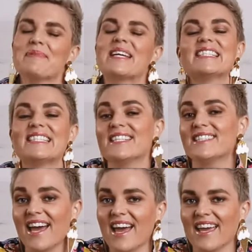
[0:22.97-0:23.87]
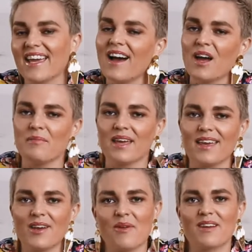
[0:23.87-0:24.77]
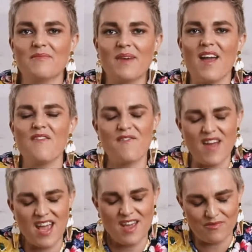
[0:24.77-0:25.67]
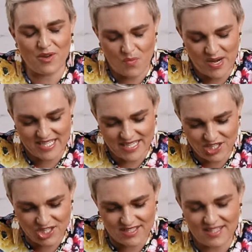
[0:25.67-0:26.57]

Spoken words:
because today I'm making one of my favourite winter dishes,